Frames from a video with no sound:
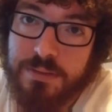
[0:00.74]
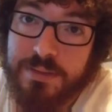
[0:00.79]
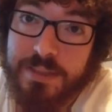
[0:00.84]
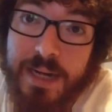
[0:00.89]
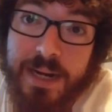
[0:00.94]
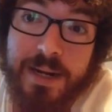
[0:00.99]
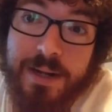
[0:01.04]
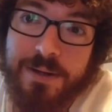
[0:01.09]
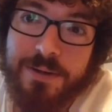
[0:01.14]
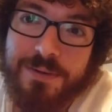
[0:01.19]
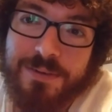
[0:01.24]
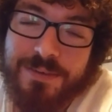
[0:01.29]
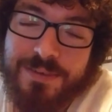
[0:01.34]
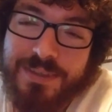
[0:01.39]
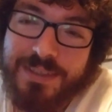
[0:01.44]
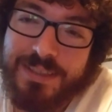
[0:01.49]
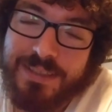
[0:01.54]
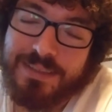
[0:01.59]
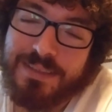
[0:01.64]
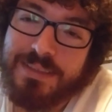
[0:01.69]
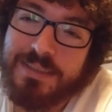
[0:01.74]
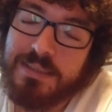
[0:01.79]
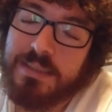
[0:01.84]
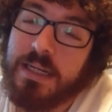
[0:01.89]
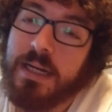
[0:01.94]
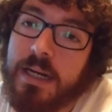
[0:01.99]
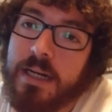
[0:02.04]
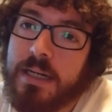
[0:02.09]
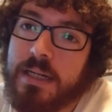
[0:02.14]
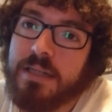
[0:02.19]
Now it is
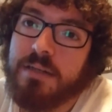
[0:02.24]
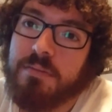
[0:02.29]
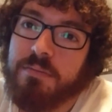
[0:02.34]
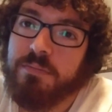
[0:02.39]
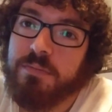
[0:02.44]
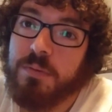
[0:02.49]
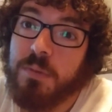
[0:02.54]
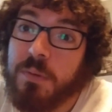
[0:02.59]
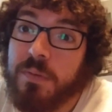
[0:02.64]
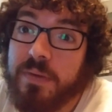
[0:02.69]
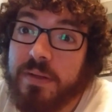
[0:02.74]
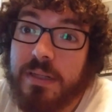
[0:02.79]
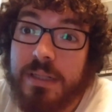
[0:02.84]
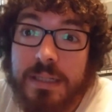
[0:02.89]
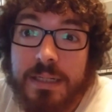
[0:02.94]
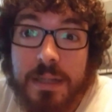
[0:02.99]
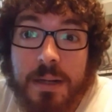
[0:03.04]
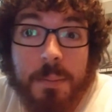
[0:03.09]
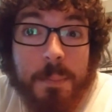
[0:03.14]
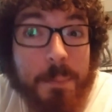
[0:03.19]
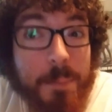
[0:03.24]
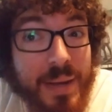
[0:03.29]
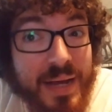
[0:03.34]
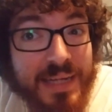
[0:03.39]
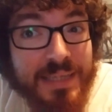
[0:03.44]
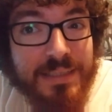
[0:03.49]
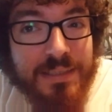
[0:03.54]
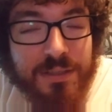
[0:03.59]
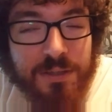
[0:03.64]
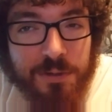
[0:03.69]
time for the
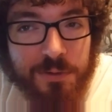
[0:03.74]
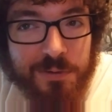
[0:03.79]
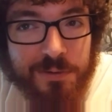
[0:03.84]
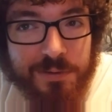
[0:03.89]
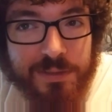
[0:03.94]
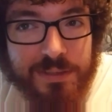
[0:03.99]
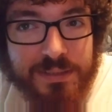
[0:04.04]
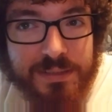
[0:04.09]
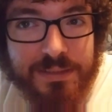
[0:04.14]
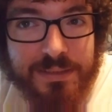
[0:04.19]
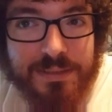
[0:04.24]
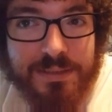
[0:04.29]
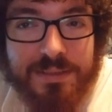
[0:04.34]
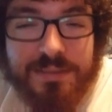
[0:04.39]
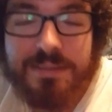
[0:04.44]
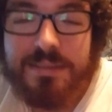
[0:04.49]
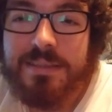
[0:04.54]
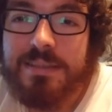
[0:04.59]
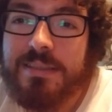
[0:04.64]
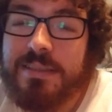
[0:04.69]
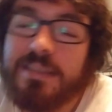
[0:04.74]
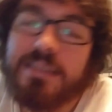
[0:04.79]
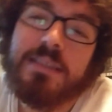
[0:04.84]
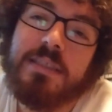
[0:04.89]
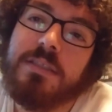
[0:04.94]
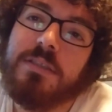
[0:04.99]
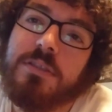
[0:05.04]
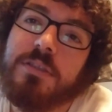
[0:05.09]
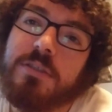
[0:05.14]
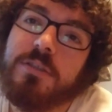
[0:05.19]
Mandalorian
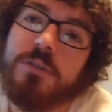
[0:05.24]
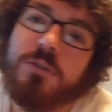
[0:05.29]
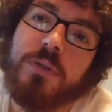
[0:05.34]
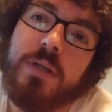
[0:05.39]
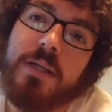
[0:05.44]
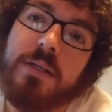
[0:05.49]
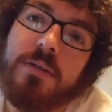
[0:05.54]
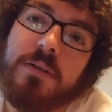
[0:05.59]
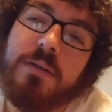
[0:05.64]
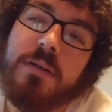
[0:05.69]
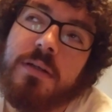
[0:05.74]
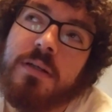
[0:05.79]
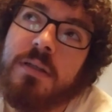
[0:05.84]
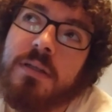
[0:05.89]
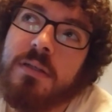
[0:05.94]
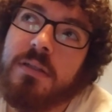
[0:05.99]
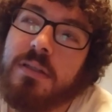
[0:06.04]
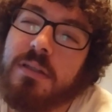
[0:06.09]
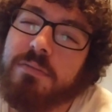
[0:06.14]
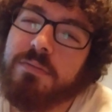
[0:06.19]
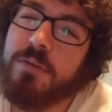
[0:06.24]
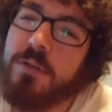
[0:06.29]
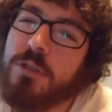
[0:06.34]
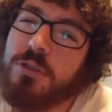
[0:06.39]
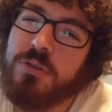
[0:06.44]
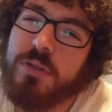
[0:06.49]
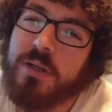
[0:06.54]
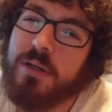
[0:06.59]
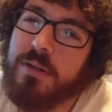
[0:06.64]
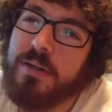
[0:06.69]
Season 2 trailer. The first
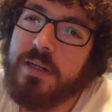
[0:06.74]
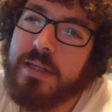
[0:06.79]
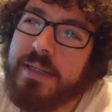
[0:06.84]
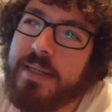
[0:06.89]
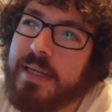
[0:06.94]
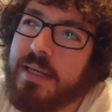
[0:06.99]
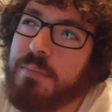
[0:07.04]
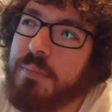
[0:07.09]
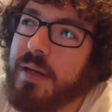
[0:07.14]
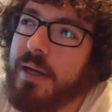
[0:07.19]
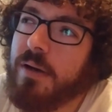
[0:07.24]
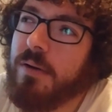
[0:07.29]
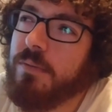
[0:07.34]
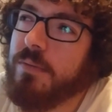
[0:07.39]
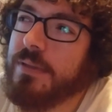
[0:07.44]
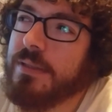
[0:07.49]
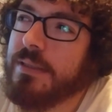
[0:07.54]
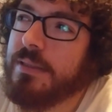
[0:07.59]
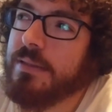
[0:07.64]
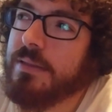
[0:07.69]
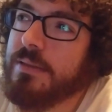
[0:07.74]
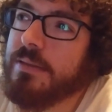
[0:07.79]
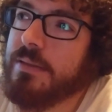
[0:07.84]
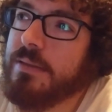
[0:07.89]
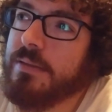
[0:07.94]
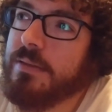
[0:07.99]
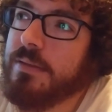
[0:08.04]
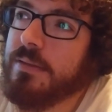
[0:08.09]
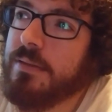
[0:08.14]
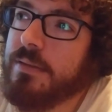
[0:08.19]
trailer that came out, was it
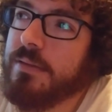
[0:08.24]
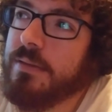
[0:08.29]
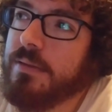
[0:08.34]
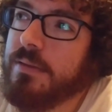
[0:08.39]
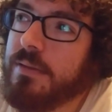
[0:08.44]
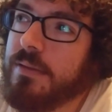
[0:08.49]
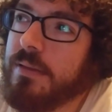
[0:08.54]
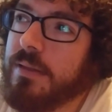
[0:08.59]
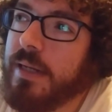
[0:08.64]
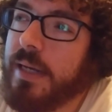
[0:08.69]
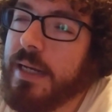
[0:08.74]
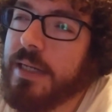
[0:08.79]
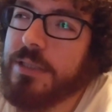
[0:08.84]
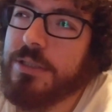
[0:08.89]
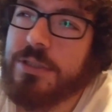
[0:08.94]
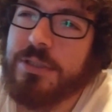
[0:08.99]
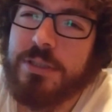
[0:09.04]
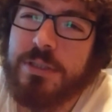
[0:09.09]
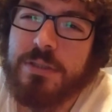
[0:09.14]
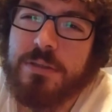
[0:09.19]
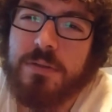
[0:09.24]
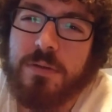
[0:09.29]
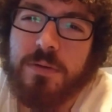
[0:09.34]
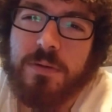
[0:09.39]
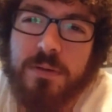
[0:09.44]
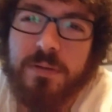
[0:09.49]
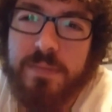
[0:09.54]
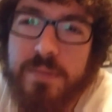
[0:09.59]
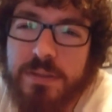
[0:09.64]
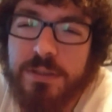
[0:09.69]
last year
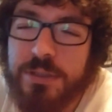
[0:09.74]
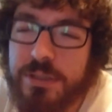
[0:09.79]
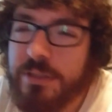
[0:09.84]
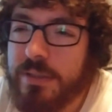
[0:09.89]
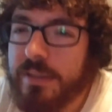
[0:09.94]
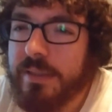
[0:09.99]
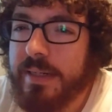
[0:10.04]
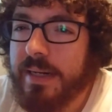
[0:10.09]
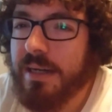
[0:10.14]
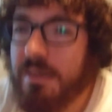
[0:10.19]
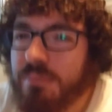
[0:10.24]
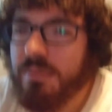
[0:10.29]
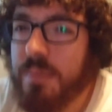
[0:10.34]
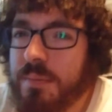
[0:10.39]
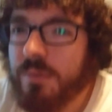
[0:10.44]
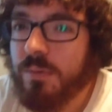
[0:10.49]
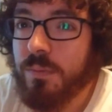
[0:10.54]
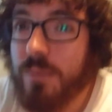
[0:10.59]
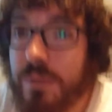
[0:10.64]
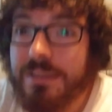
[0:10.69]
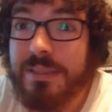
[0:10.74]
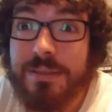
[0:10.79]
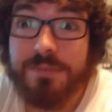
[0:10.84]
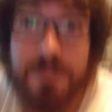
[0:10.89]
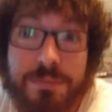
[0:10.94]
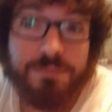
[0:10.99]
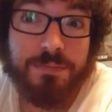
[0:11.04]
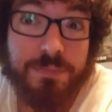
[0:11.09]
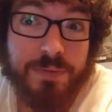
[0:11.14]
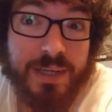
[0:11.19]
or this year? I can't remember. was a
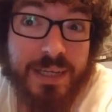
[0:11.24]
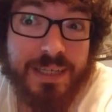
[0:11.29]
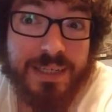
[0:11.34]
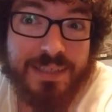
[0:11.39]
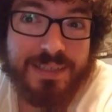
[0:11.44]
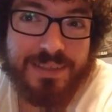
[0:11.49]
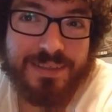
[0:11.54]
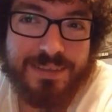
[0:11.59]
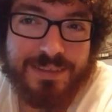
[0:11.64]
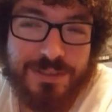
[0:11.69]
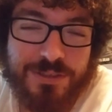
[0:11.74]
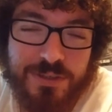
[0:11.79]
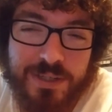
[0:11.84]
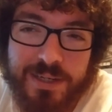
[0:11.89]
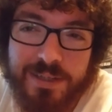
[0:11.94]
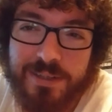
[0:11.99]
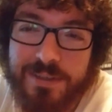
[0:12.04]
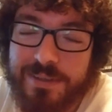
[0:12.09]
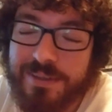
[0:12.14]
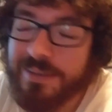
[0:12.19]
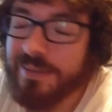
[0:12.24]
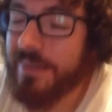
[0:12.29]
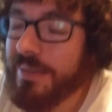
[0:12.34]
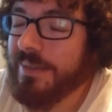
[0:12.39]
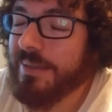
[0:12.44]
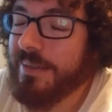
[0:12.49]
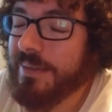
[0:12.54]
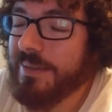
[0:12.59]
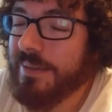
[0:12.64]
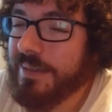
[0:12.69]
fake trailer.
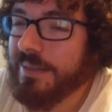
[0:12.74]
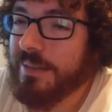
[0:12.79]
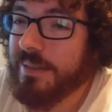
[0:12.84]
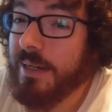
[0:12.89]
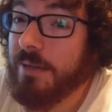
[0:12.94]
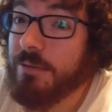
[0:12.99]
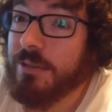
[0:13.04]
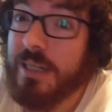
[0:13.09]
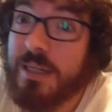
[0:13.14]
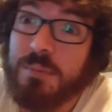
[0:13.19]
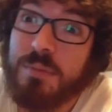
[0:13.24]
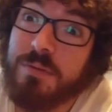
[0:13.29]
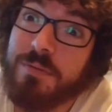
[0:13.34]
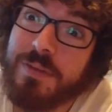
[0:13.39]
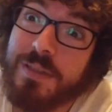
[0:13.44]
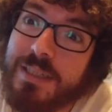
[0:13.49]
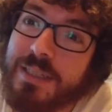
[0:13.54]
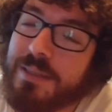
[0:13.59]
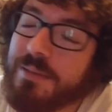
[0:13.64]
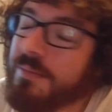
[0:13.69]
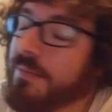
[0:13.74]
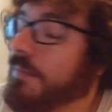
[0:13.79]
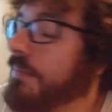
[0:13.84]
They were trying to be funny.